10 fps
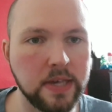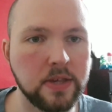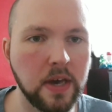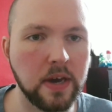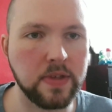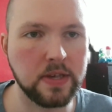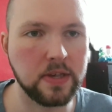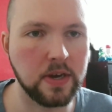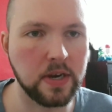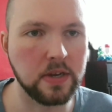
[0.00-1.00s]
So this is
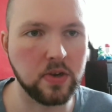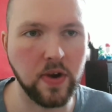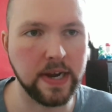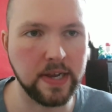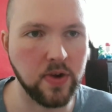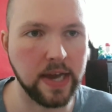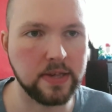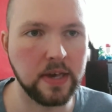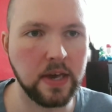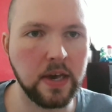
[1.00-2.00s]
going to try and
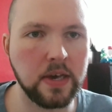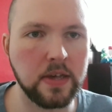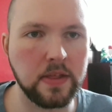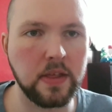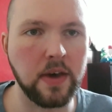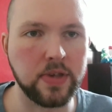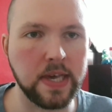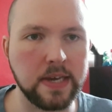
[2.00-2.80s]
address those